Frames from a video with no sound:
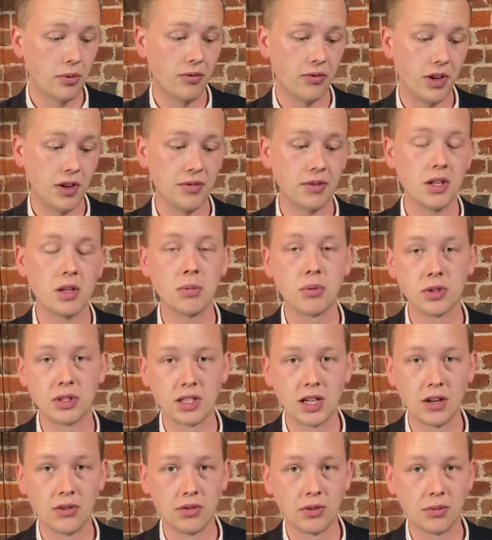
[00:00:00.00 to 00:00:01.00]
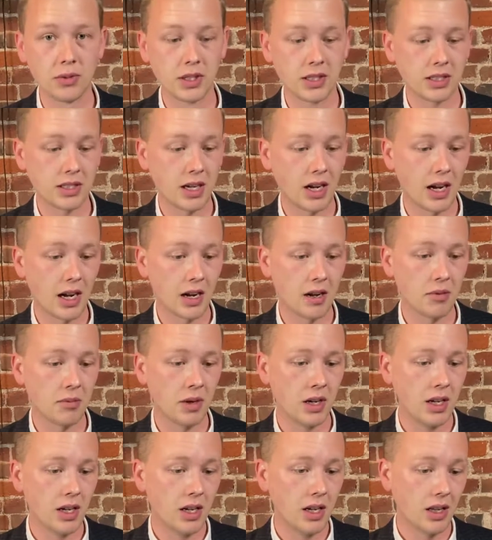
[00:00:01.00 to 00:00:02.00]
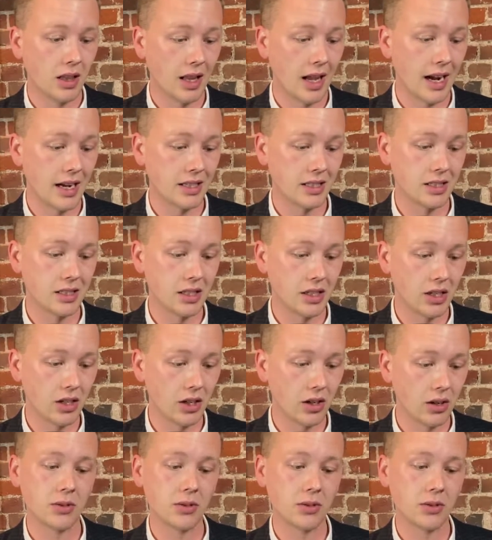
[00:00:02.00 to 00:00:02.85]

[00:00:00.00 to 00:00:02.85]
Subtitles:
50% from this time last year.